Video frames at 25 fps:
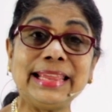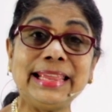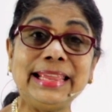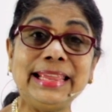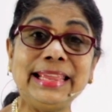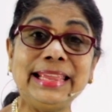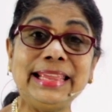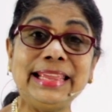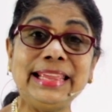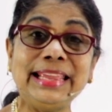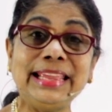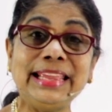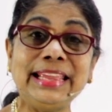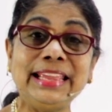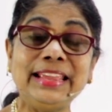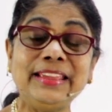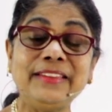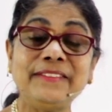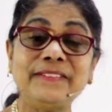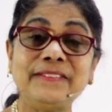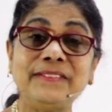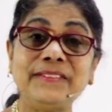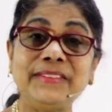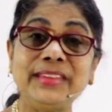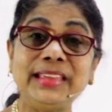
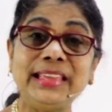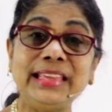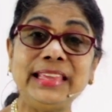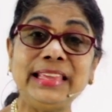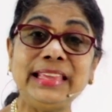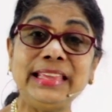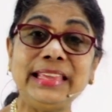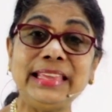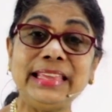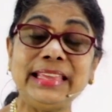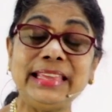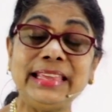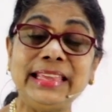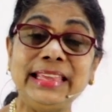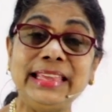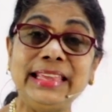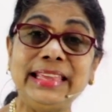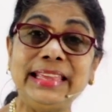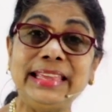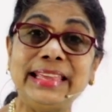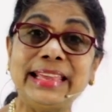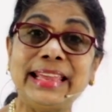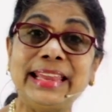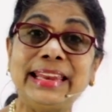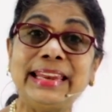E V
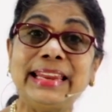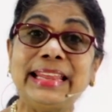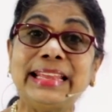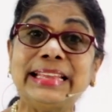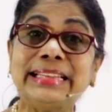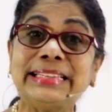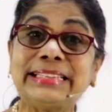E N.